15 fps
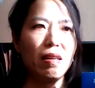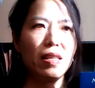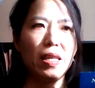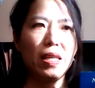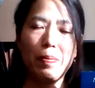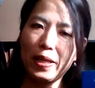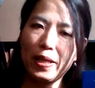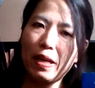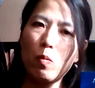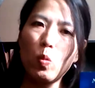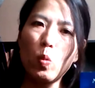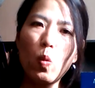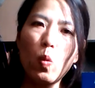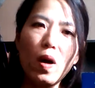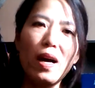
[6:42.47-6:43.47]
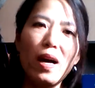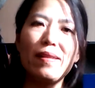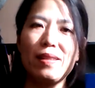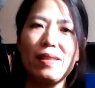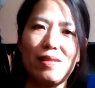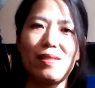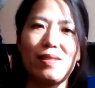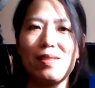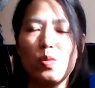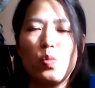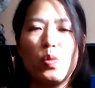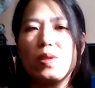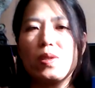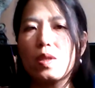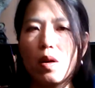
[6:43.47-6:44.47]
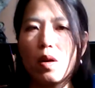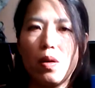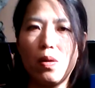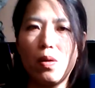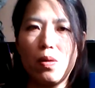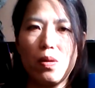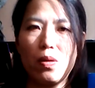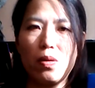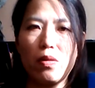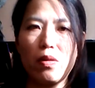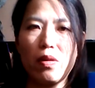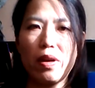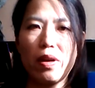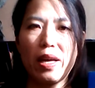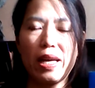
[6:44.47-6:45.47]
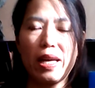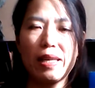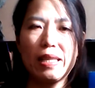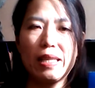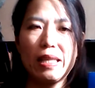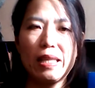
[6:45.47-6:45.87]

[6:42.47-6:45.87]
he became oneness with all, and